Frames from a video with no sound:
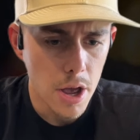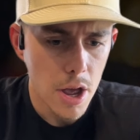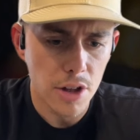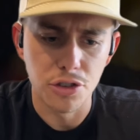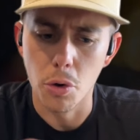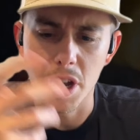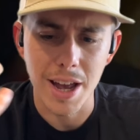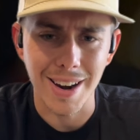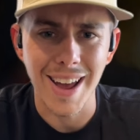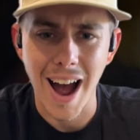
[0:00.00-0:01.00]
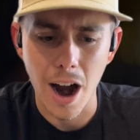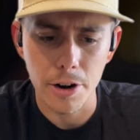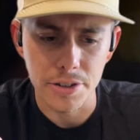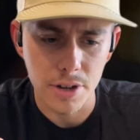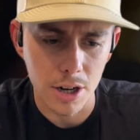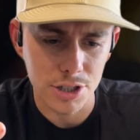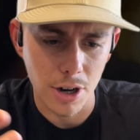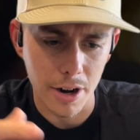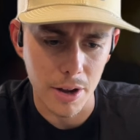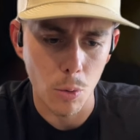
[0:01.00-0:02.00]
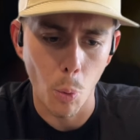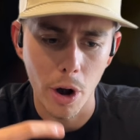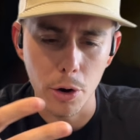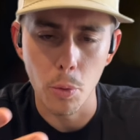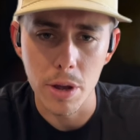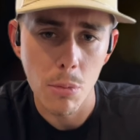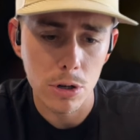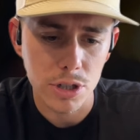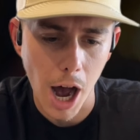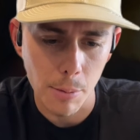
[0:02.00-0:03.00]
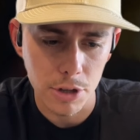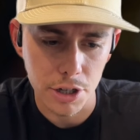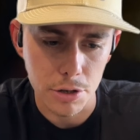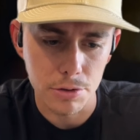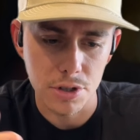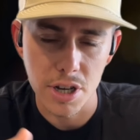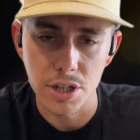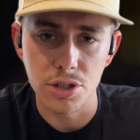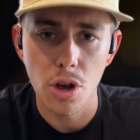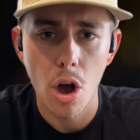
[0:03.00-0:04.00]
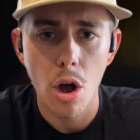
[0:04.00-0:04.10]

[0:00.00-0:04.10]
And so again, I already touched on it. Where do we most commonly use these?